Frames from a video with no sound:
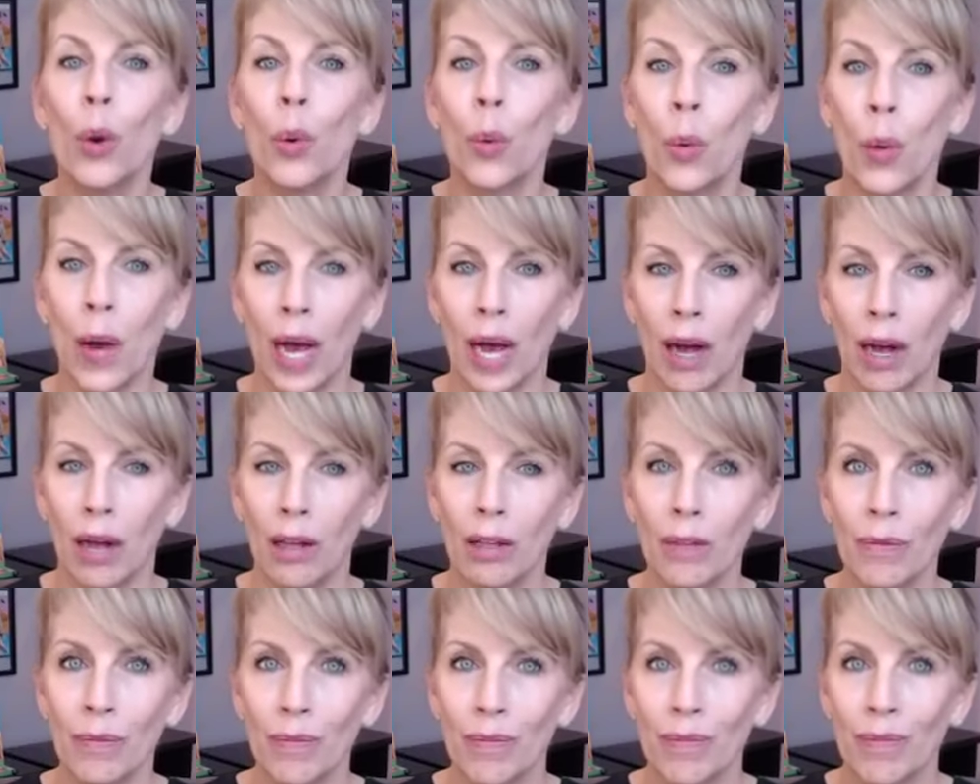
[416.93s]

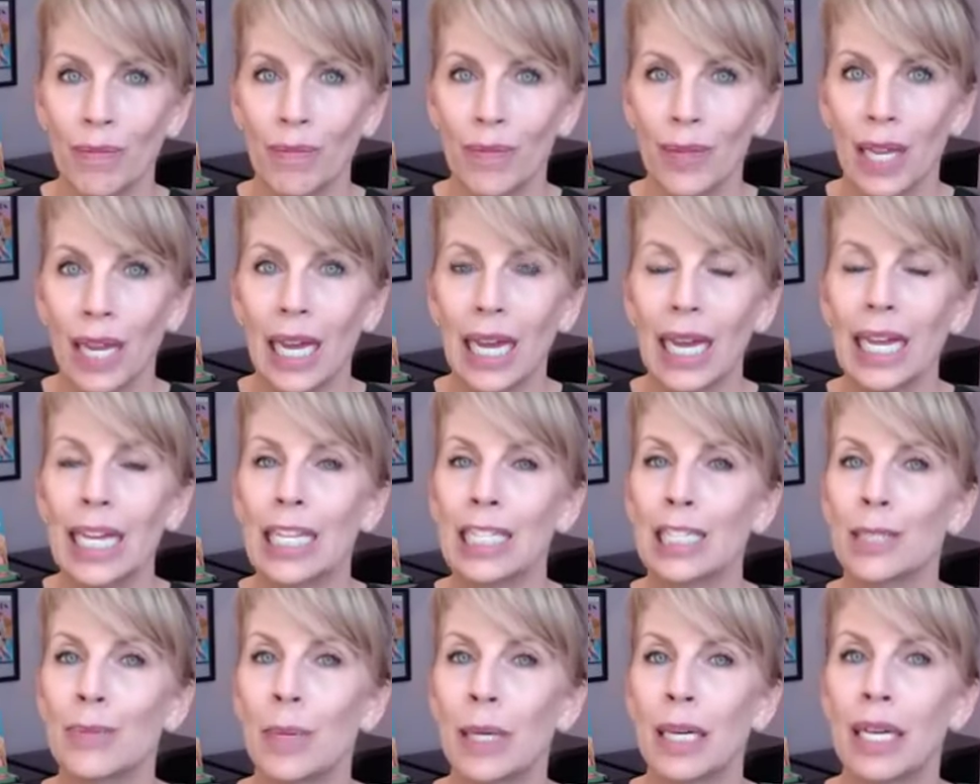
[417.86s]
well
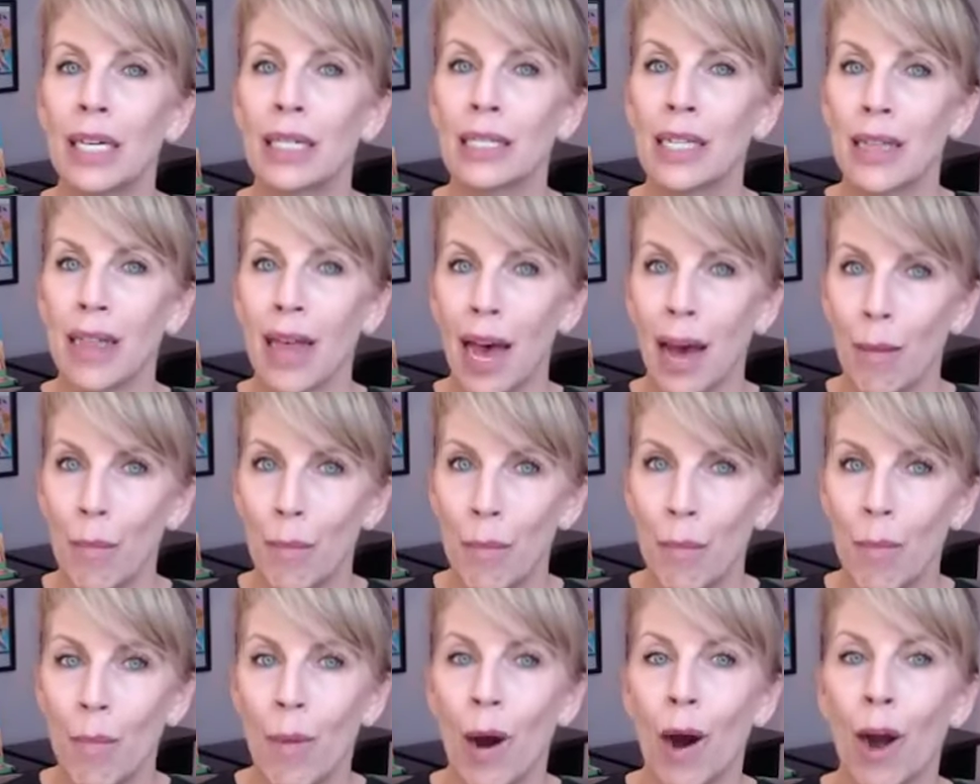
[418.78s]
it's because of that
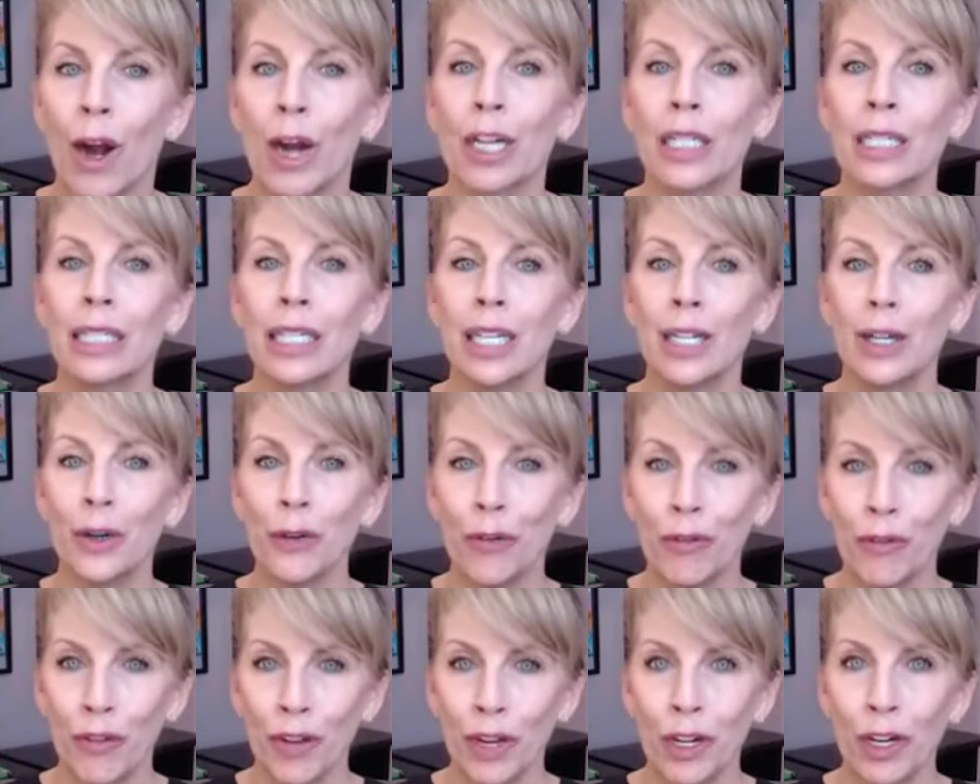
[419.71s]
marked
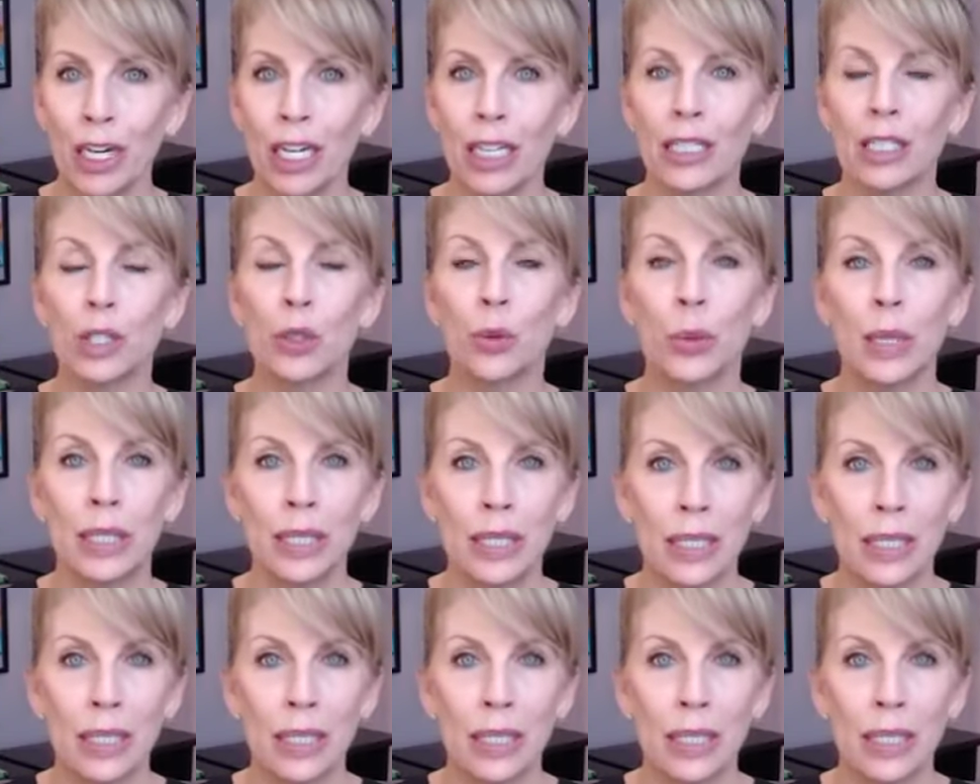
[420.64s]
interference with